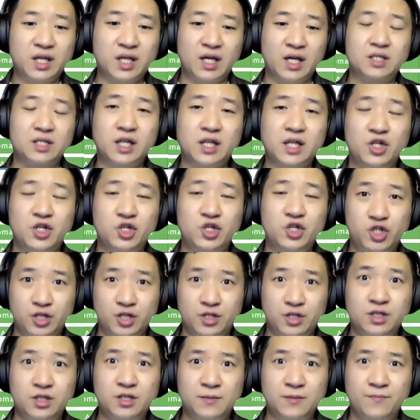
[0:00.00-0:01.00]

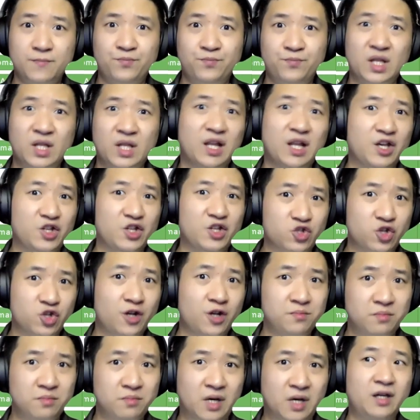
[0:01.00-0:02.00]
extension like
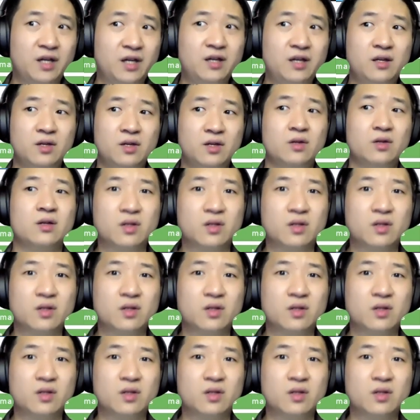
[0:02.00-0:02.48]
.my,